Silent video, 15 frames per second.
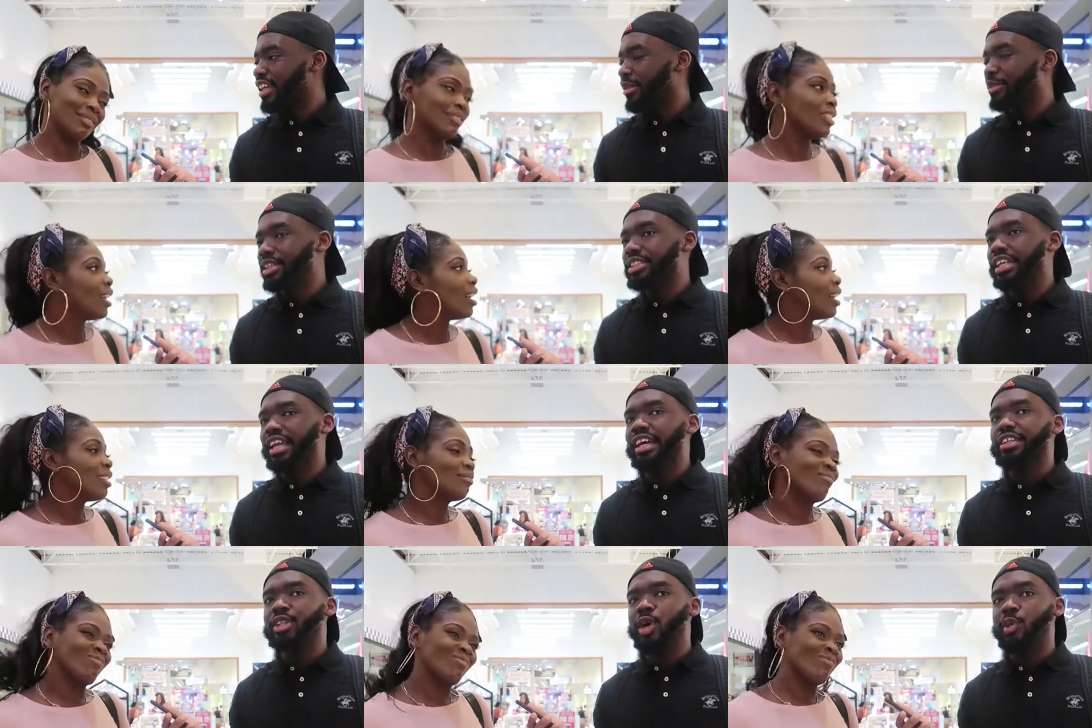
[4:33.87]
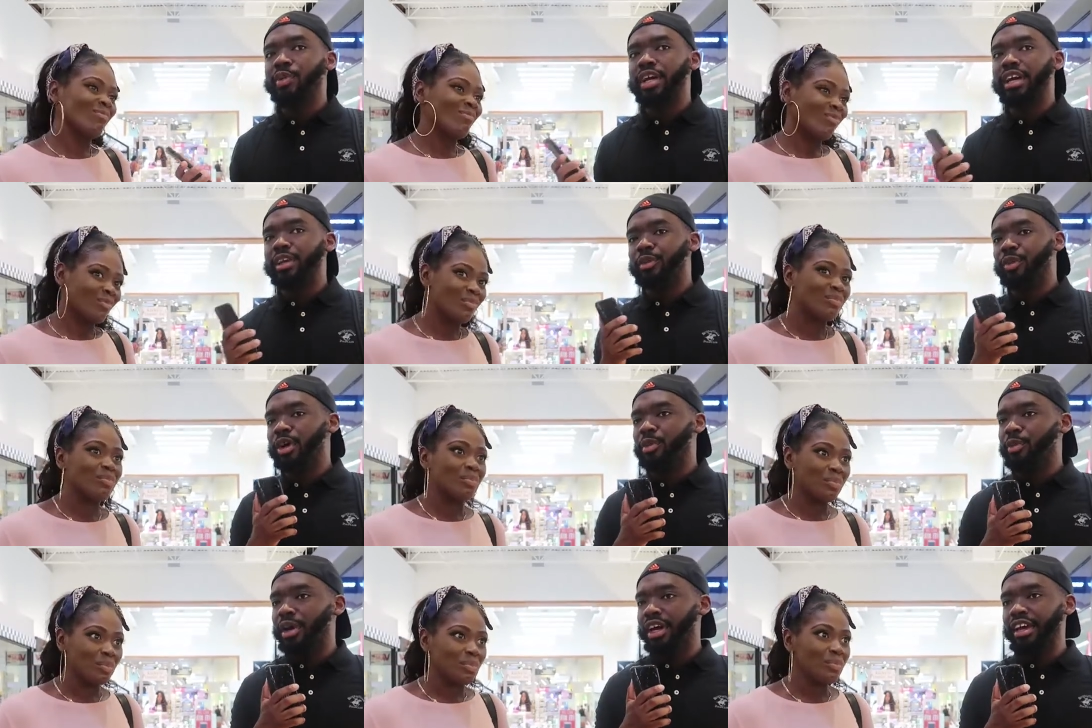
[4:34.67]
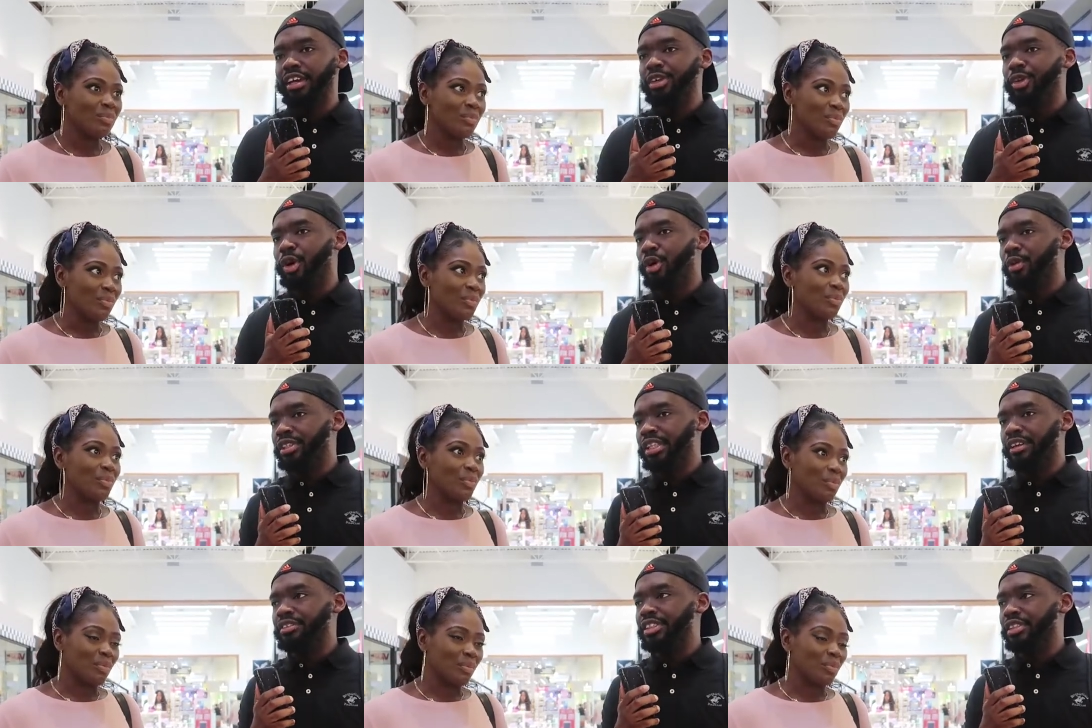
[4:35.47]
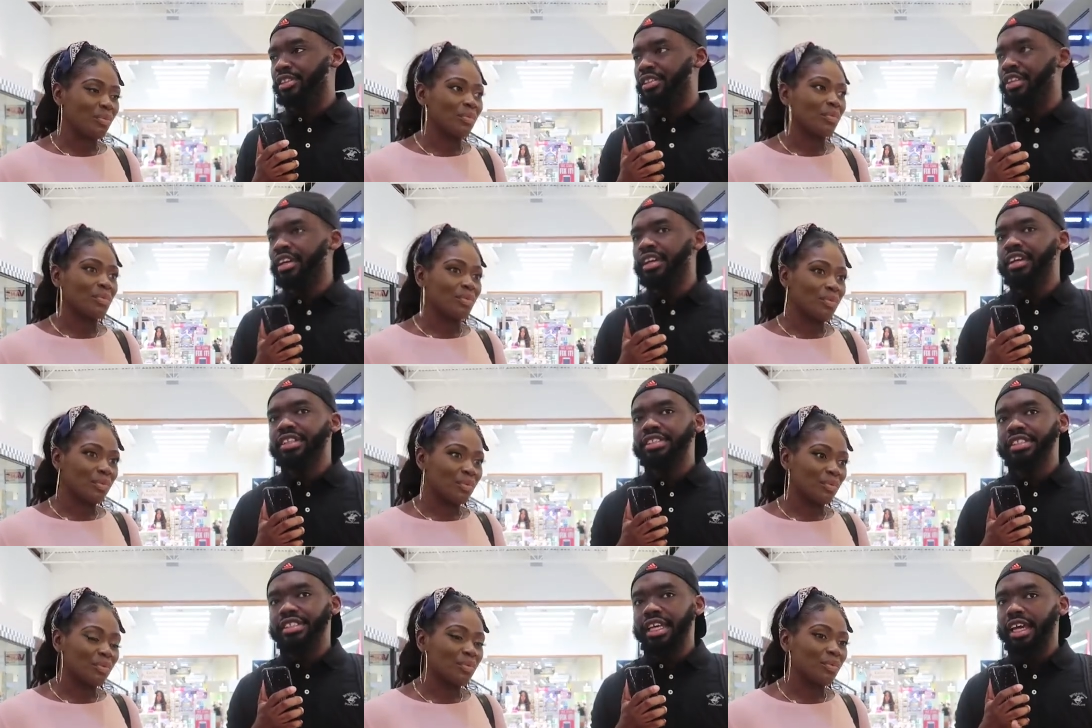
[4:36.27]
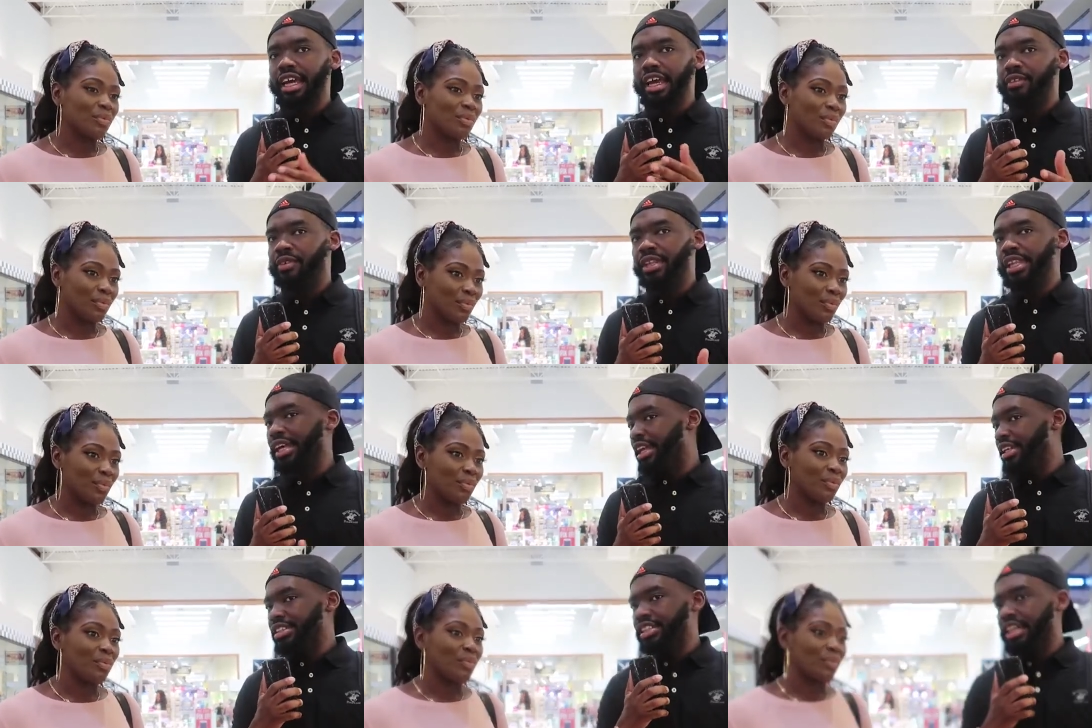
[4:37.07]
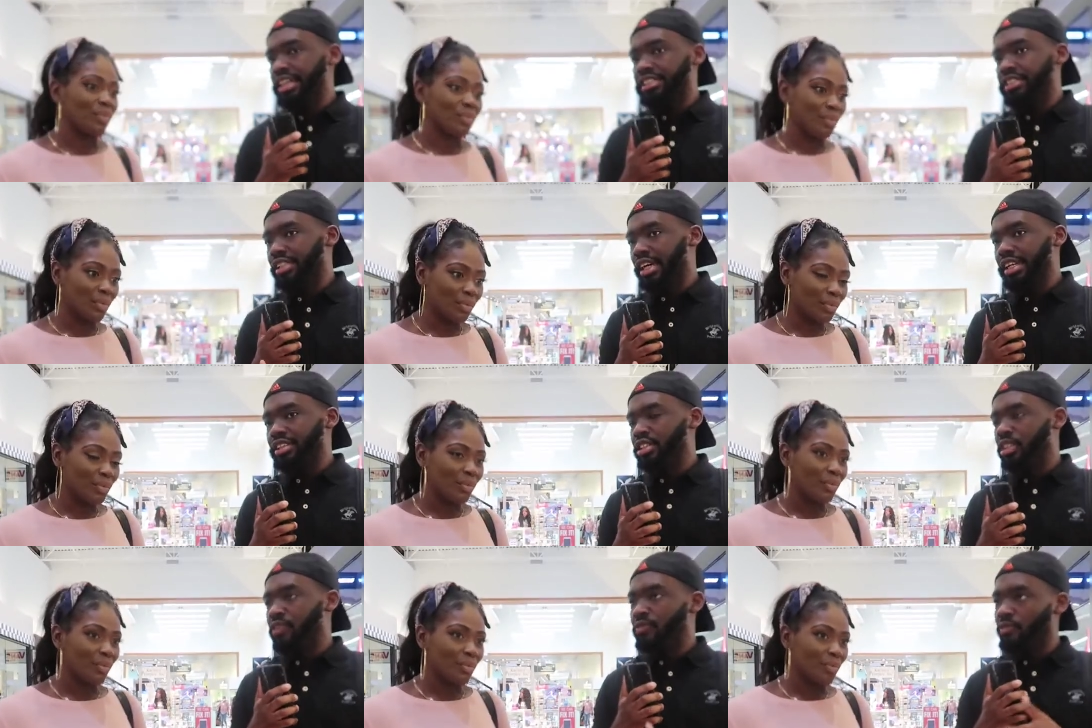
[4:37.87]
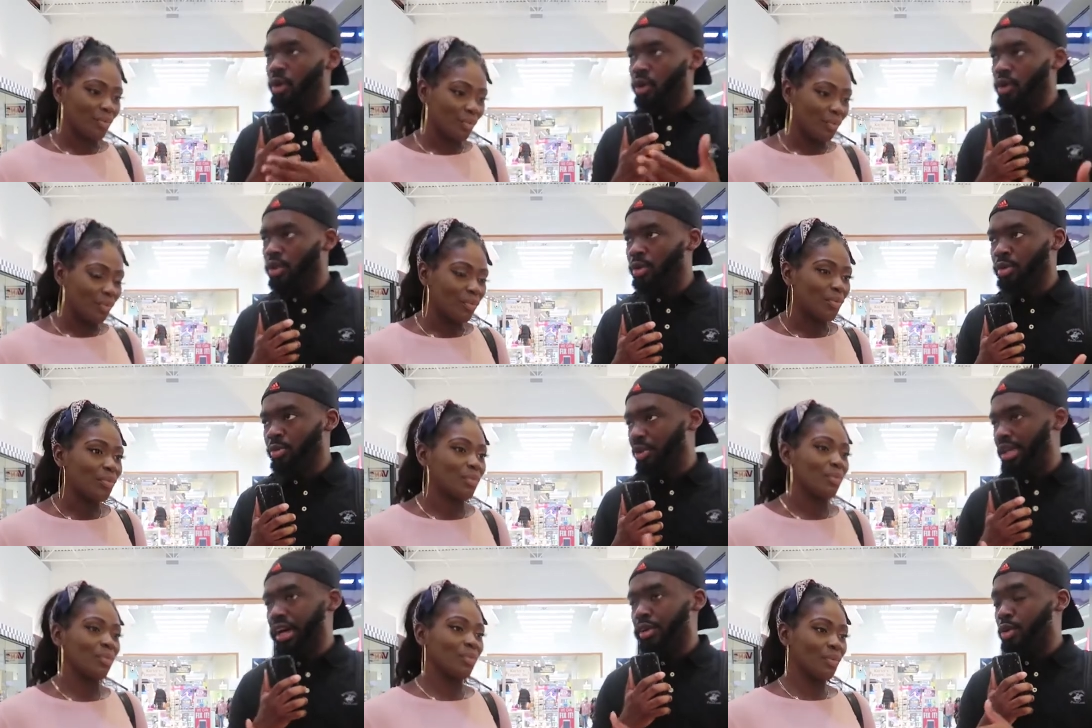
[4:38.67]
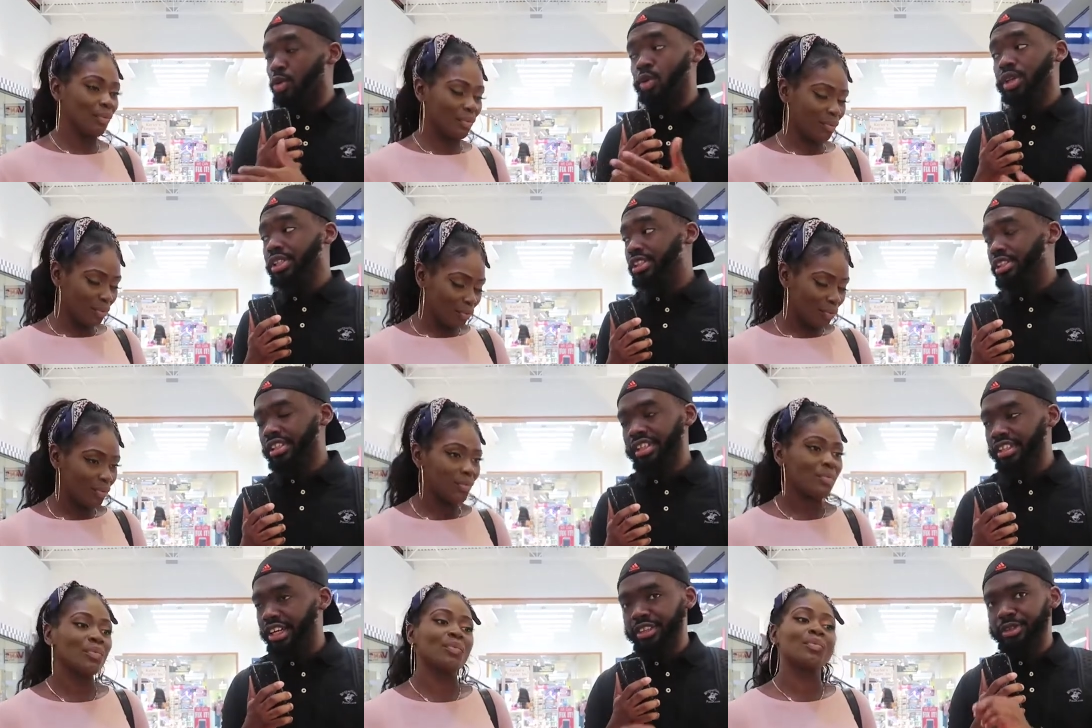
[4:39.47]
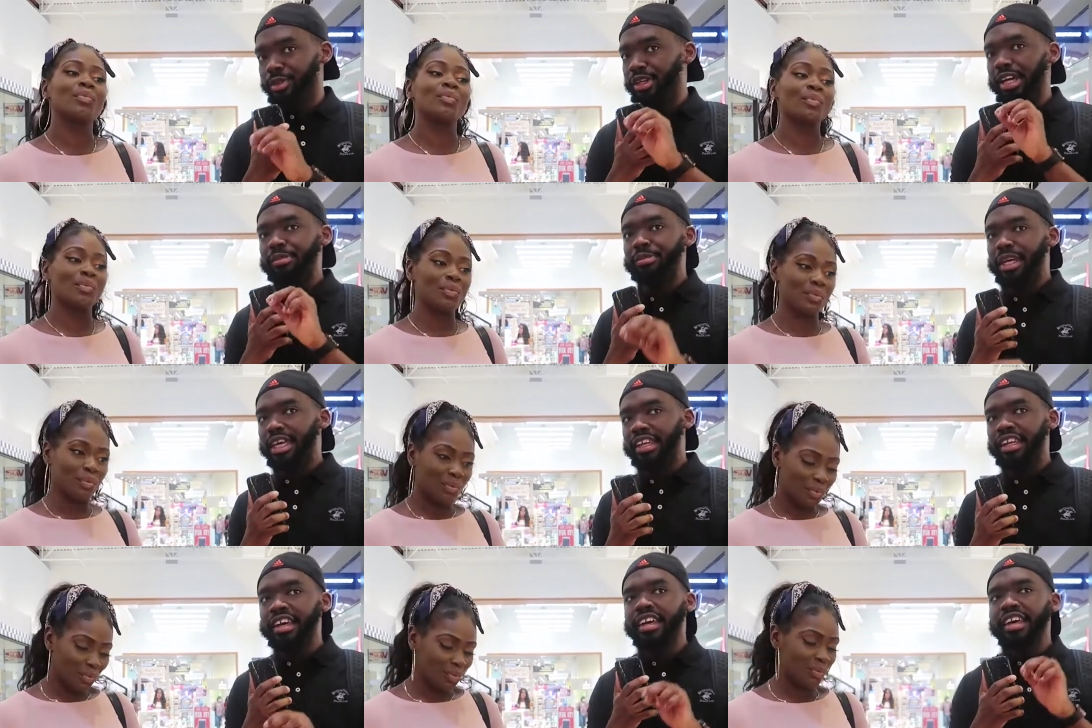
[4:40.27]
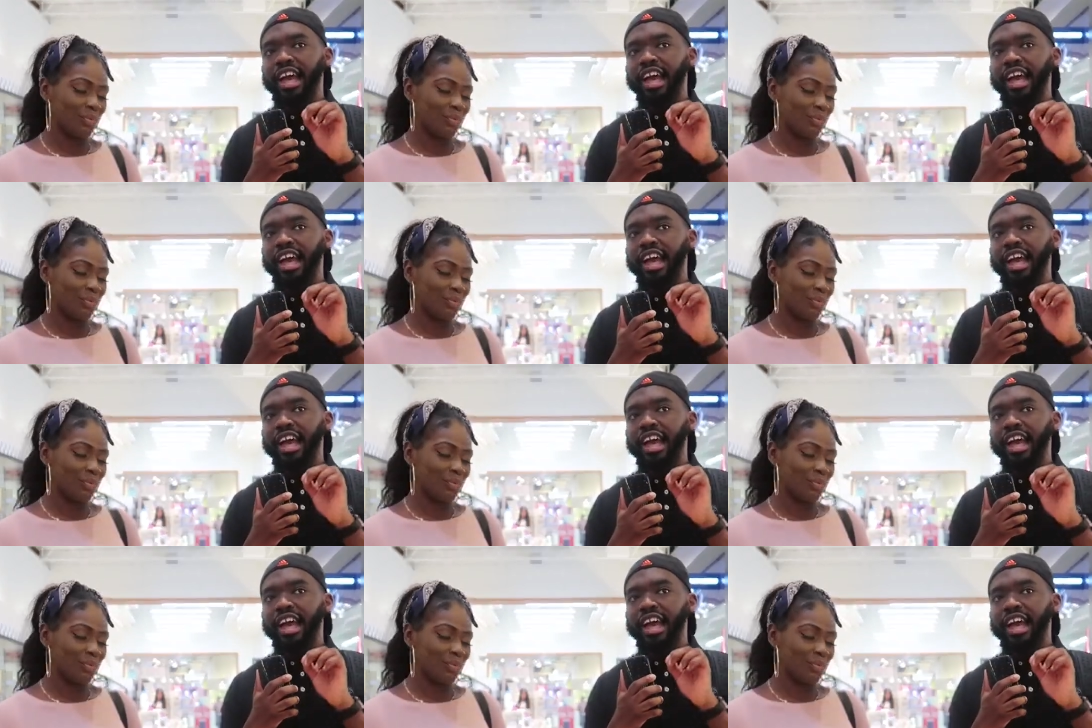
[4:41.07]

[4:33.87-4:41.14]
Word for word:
Speaker 1: I'm not saying like dominant in a way where you always have to say everything and she has to like just follow without mm-hmm. questioning. That's what I mean.